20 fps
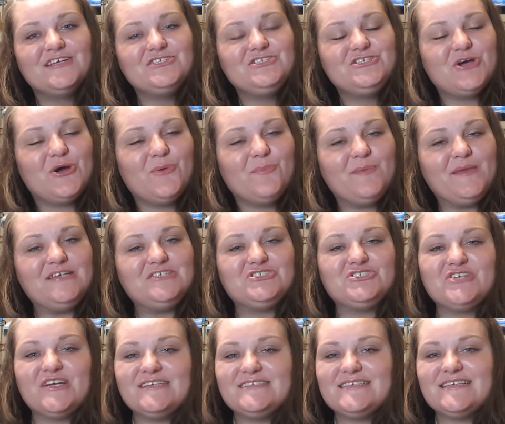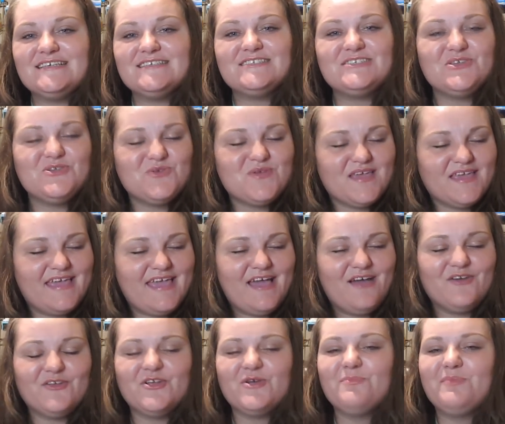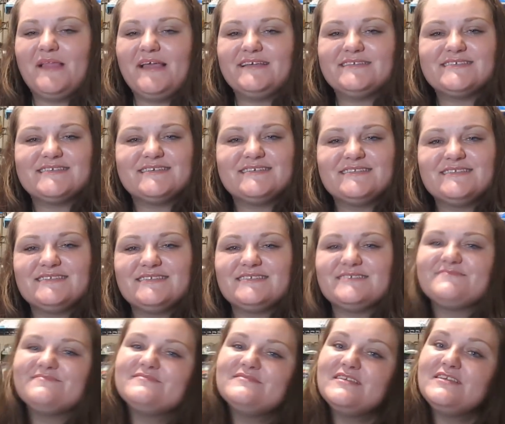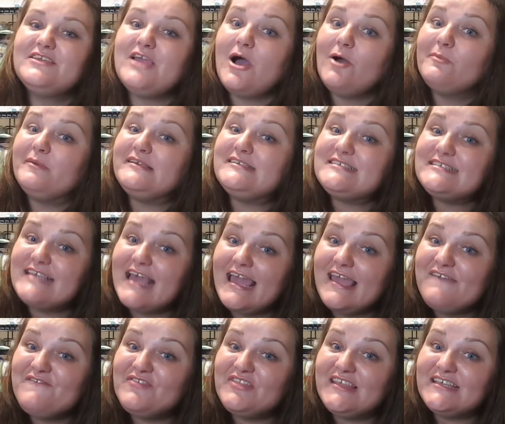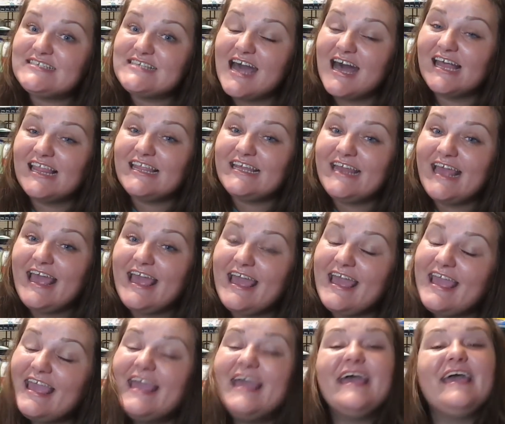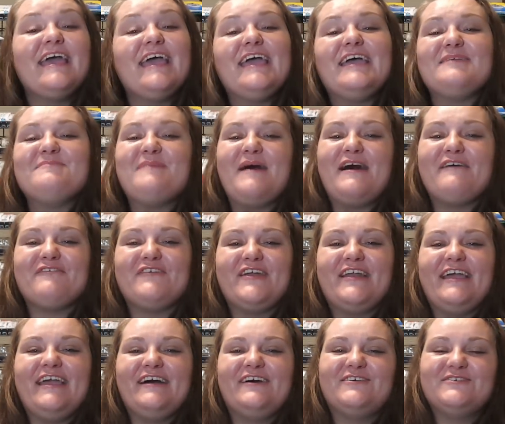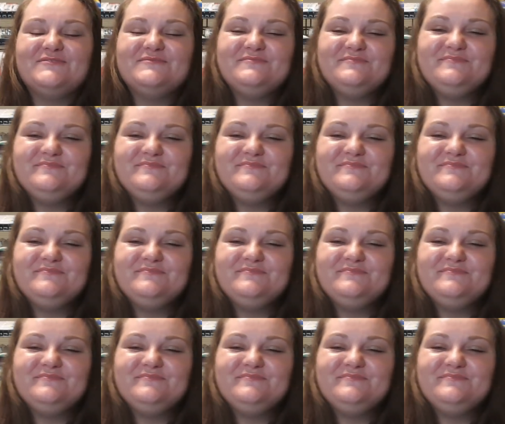don't be stressing so you can count your blessings. Y'all be safe this holiday and bye for now.